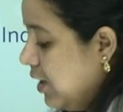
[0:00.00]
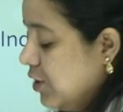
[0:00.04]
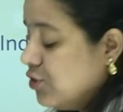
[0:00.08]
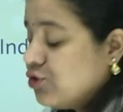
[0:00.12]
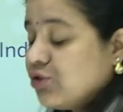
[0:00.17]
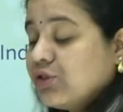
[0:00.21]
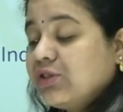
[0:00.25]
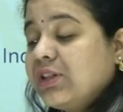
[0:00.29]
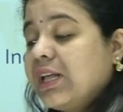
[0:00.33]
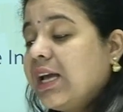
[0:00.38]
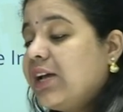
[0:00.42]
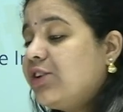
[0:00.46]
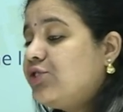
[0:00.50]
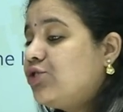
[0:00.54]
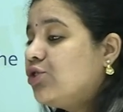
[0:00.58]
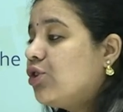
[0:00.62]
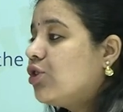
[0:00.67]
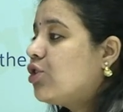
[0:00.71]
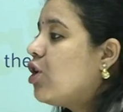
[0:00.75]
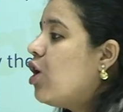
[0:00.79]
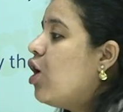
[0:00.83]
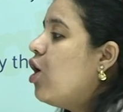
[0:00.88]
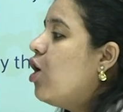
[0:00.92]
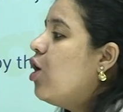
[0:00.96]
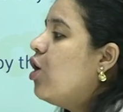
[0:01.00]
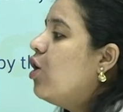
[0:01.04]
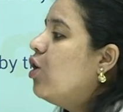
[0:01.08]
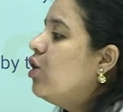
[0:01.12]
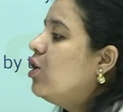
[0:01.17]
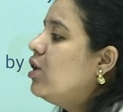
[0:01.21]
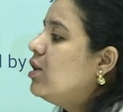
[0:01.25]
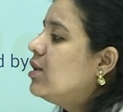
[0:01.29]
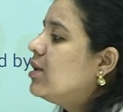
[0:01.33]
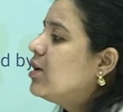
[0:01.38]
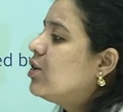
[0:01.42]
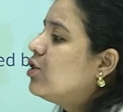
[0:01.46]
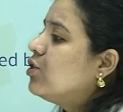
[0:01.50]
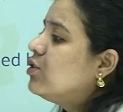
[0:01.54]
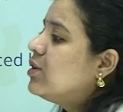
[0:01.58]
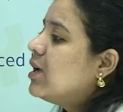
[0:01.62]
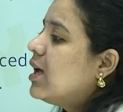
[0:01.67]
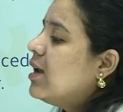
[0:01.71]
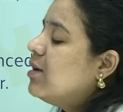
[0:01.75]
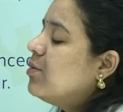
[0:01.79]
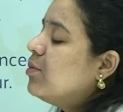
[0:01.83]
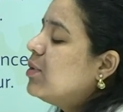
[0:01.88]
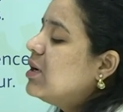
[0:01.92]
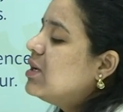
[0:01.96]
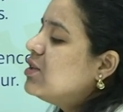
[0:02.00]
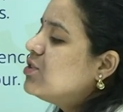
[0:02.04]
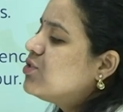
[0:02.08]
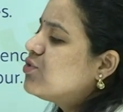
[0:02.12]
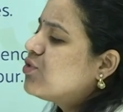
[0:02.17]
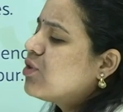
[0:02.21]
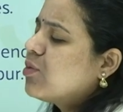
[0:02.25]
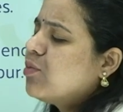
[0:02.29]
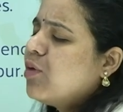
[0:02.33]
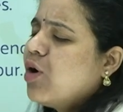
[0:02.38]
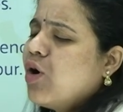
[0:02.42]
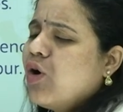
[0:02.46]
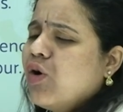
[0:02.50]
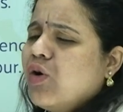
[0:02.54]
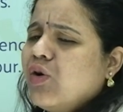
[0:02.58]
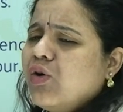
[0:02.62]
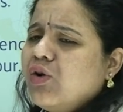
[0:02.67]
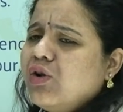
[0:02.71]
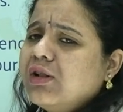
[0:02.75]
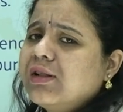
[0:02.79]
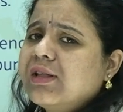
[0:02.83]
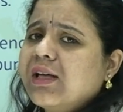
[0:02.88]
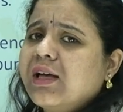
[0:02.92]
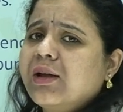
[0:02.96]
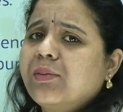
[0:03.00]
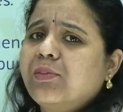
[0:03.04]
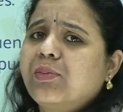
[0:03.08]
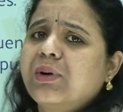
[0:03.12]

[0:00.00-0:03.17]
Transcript: So they took all the good elements from all their